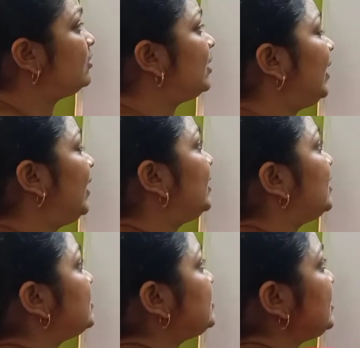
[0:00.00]
the
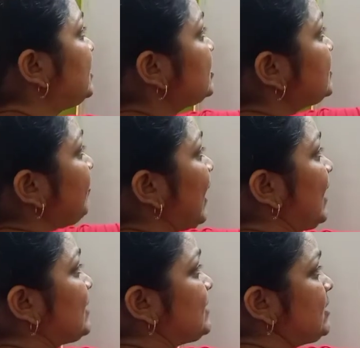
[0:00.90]
energy
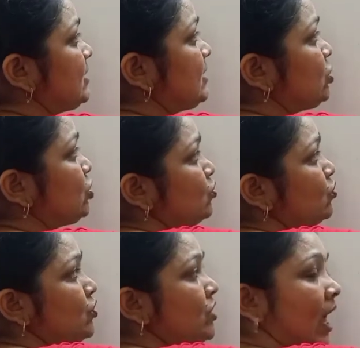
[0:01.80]
passes
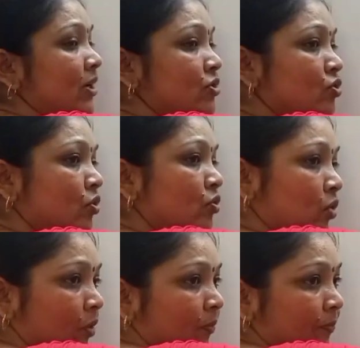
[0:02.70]
to
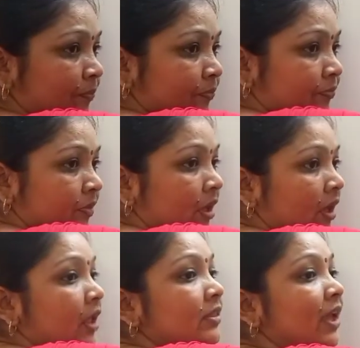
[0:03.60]
cytochrome,
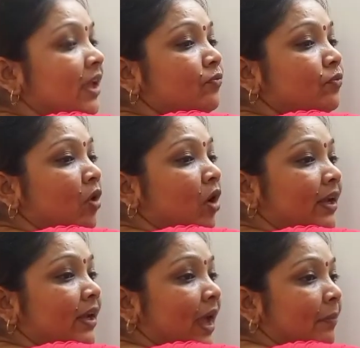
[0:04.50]
then
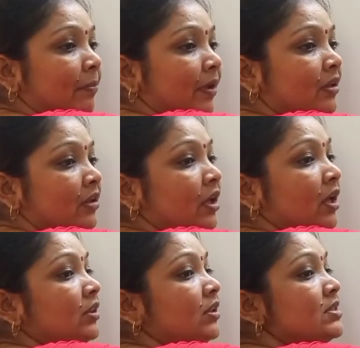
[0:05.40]
what happened?
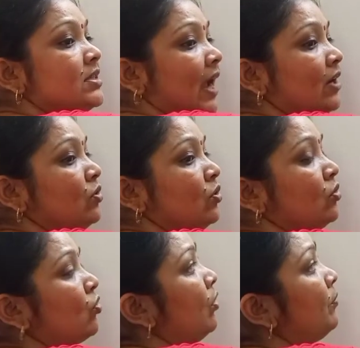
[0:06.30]
The
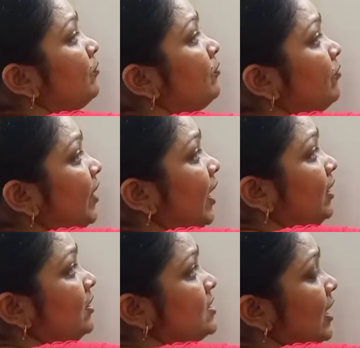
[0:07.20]
cytochrome,
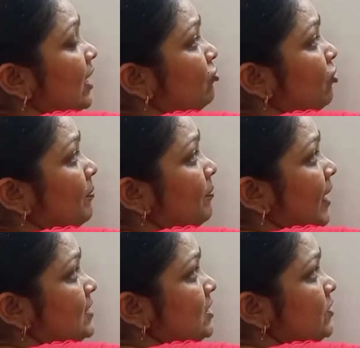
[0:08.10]
when this electron
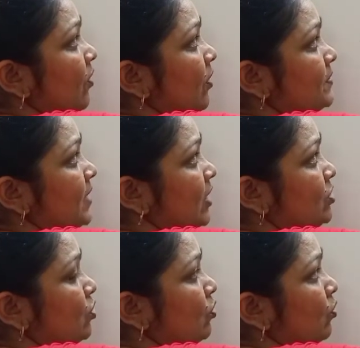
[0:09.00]
passes from
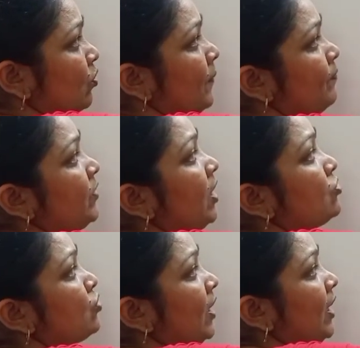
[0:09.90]
cytochrome,
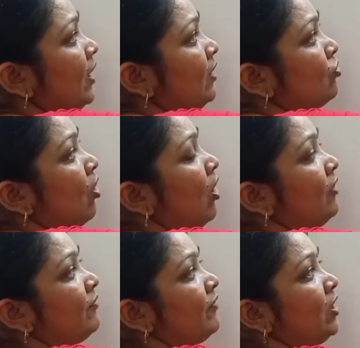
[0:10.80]
so
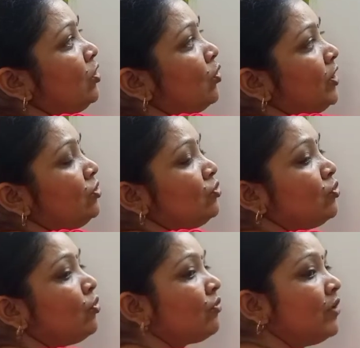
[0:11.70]
electron will going
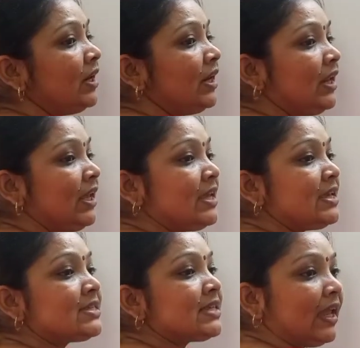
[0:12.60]
to
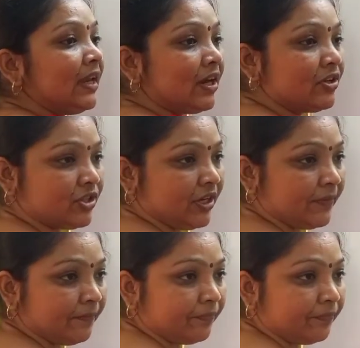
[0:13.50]
release energy.